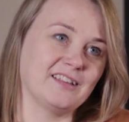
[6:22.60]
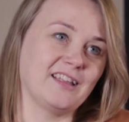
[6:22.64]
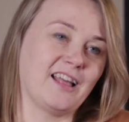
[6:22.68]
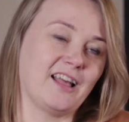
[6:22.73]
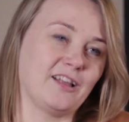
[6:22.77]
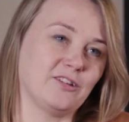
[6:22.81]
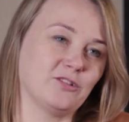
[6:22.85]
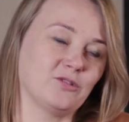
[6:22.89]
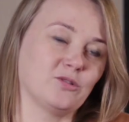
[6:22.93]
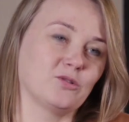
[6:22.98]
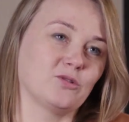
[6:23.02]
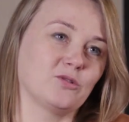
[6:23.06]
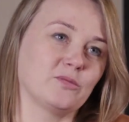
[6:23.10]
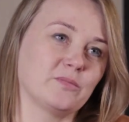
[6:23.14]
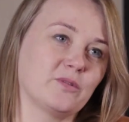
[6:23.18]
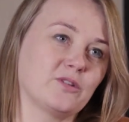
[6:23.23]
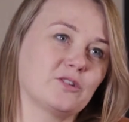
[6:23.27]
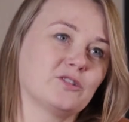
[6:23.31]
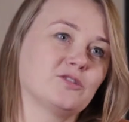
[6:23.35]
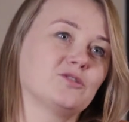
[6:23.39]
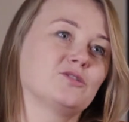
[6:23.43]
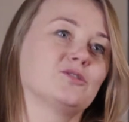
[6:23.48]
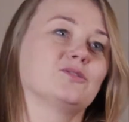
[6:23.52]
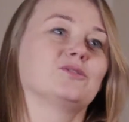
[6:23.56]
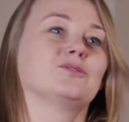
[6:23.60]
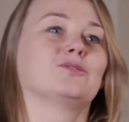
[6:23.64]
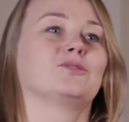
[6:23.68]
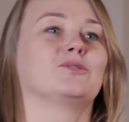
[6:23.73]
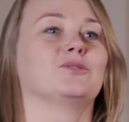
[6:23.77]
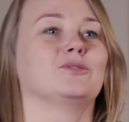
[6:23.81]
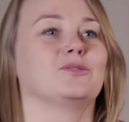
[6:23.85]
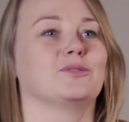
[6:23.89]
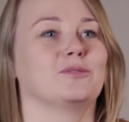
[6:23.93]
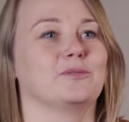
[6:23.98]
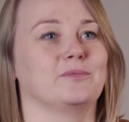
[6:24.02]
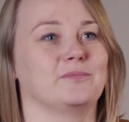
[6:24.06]
it has to support you
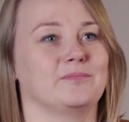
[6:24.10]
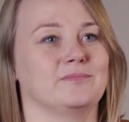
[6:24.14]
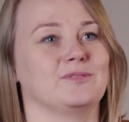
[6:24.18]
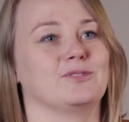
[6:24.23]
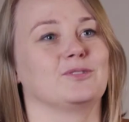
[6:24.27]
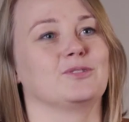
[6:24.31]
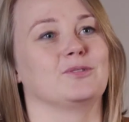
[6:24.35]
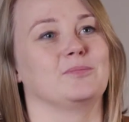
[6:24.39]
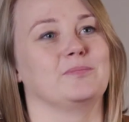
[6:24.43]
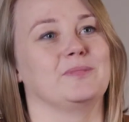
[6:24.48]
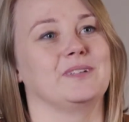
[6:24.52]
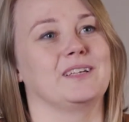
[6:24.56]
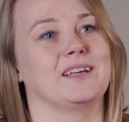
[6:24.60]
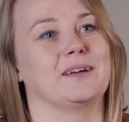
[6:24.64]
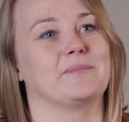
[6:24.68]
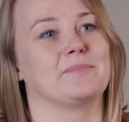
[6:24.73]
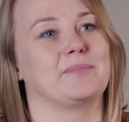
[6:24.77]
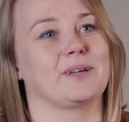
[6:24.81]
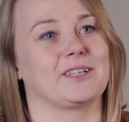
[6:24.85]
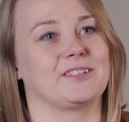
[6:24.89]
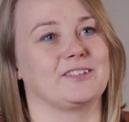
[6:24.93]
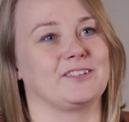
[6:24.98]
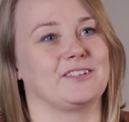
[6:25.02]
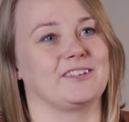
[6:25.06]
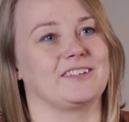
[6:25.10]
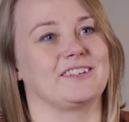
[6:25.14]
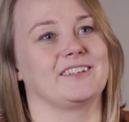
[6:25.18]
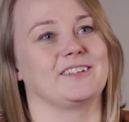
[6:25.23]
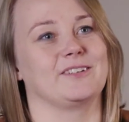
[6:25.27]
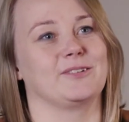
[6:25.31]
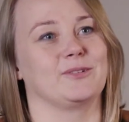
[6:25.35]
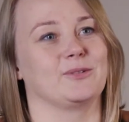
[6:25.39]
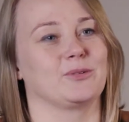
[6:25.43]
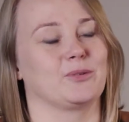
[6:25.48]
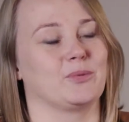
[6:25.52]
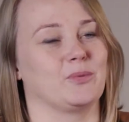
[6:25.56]
to be a better
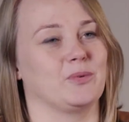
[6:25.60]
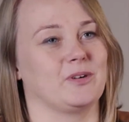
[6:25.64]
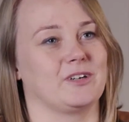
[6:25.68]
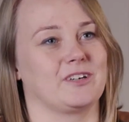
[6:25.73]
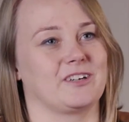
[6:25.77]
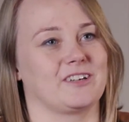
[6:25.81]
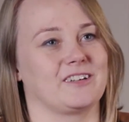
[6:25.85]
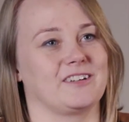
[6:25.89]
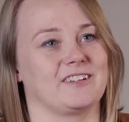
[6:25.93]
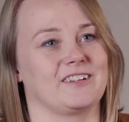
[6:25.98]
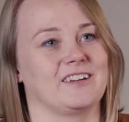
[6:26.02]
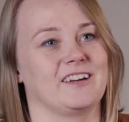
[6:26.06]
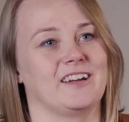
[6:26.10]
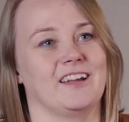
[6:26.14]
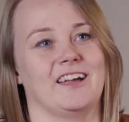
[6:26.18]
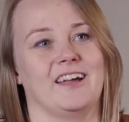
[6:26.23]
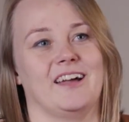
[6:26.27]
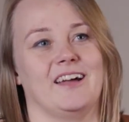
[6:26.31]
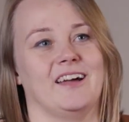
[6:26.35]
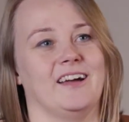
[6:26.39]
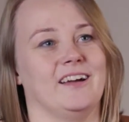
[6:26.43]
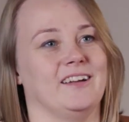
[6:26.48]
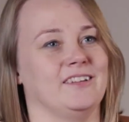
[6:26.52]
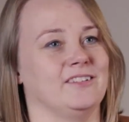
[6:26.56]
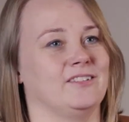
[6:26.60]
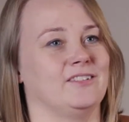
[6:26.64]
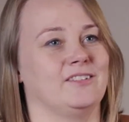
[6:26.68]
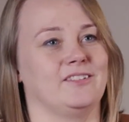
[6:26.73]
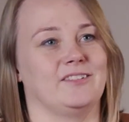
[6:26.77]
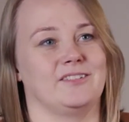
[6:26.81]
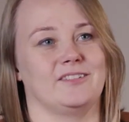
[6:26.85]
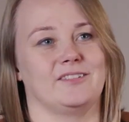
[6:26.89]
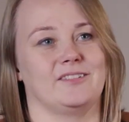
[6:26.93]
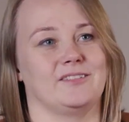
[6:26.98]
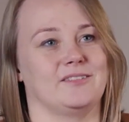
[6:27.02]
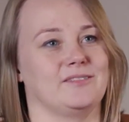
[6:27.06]
youth worker.
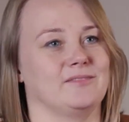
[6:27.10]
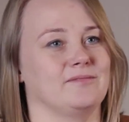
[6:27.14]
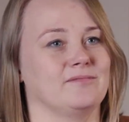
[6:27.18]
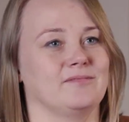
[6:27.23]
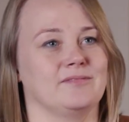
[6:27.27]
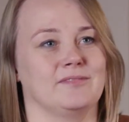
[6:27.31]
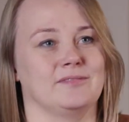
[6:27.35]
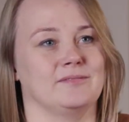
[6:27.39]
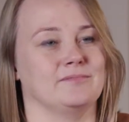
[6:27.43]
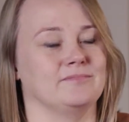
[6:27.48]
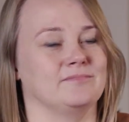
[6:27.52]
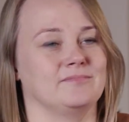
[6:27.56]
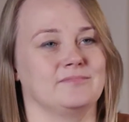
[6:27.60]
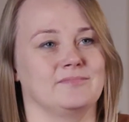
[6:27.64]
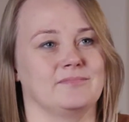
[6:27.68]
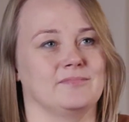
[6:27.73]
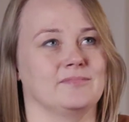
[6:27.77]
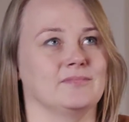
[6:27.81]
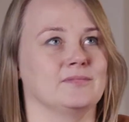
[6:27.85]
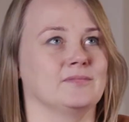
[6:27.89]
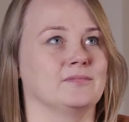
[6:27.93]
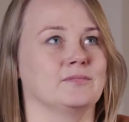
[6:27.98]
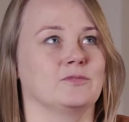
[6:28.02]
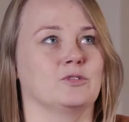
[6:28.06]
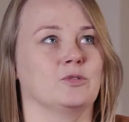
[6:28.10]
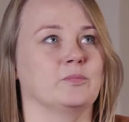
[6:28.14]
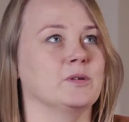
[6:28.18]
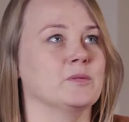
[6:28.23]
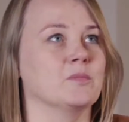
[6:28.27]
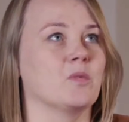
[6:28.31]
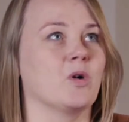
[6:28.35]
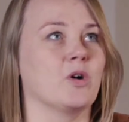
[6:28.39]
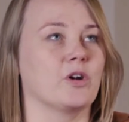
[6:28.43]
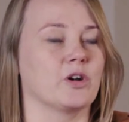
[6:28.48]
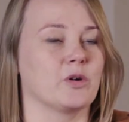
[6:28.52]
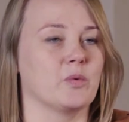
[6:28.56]
As to
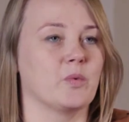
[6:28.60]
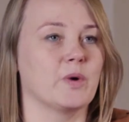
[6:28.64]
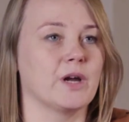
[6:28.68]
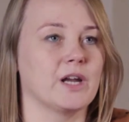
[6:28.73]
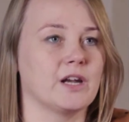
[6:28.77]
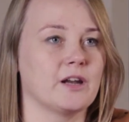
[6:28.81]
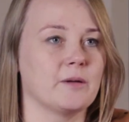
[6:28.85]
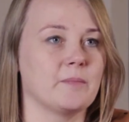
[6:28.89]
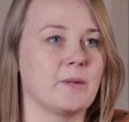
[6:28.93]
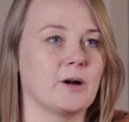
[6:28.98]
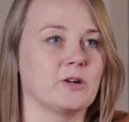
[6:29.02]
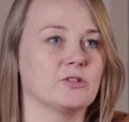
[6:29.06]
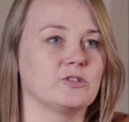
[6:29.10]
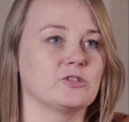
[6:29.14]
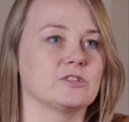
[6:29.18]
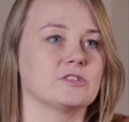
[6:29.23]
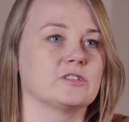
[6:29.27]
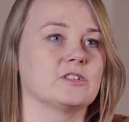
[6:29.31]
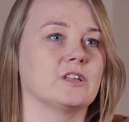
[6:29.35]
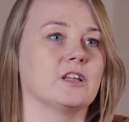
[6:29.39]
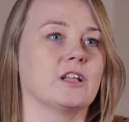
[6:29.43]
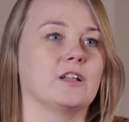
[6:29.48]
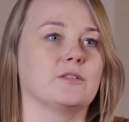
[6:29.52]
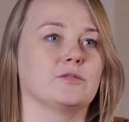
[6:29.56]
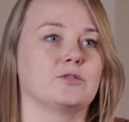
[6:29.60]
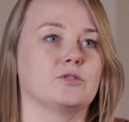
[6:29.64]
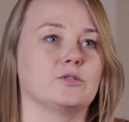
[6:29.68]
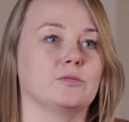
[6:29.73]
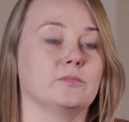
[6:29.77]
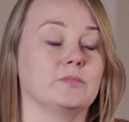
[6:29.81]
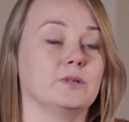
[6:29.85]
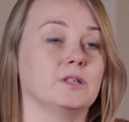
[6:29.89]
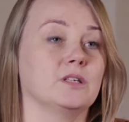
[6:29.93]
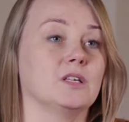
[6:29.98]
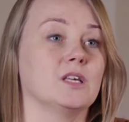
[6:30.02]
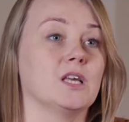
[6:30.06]
be more aware about yourself, to
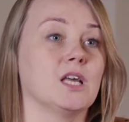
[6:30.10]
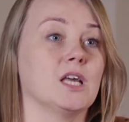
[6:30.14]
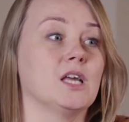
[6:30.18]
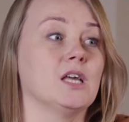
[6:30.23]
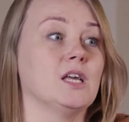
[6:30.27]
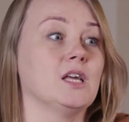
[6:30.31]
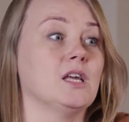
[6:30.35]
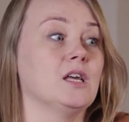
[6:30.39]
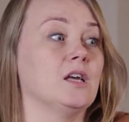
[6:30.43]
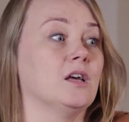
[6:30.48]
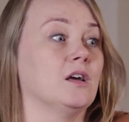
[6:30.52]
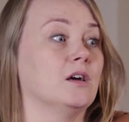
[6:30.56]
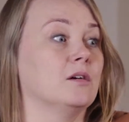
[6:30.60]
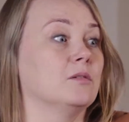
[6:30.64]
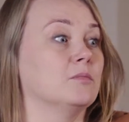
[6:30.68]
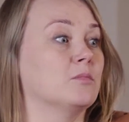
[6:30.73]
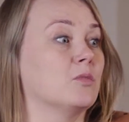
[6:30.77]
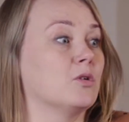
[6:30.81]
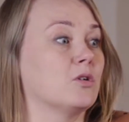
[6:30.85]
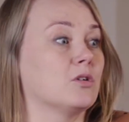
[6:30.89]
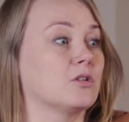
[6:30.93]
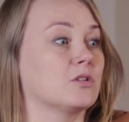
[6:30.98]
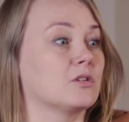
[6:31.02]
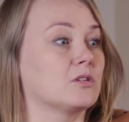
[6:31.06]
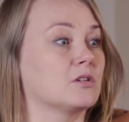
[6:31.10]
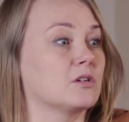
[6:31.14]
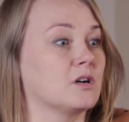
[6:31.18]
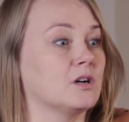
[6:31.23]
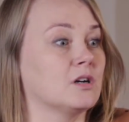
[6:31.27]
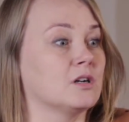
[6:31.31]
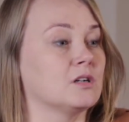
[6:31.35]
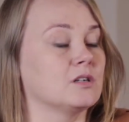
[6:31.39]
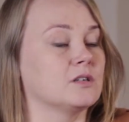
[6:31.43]
be more